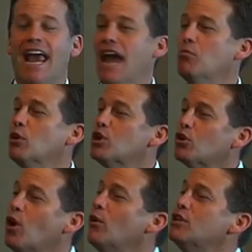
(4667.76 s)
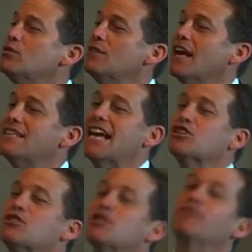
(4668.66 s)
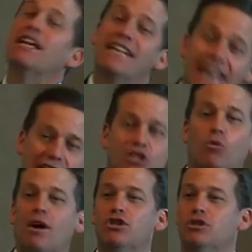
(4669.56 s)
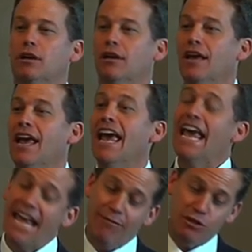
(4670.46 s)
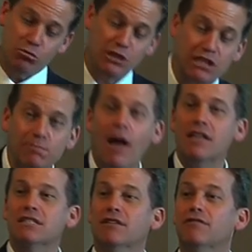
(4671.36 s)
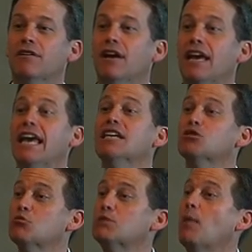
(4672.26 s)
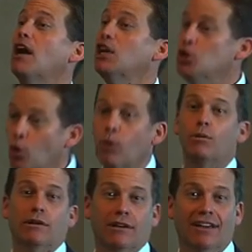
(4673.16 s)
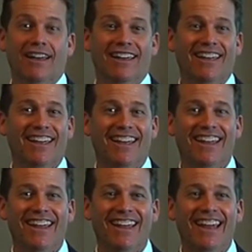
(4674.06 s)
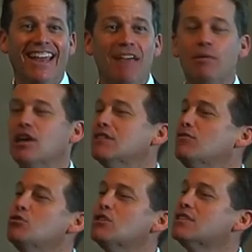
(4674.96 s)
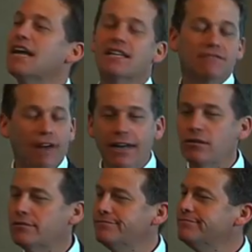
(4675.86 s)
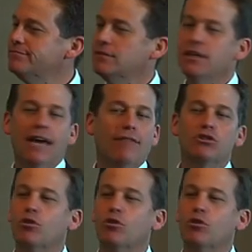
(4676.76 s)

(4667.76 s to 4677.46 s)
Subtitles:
And what you're going to do then is ask yourself the next question. If it's responsive, is it responding normally? Because if you just say it's vital, you haven't